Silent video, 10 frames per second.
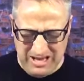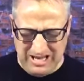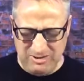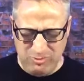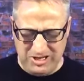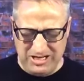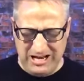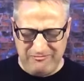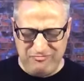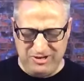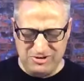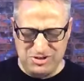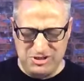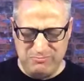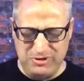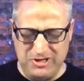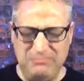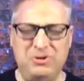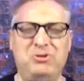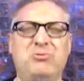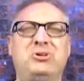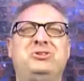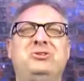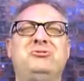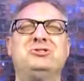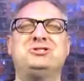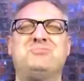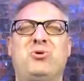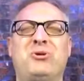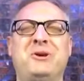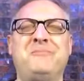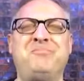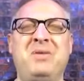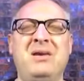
and that we can have fellowship and communion with you this morning.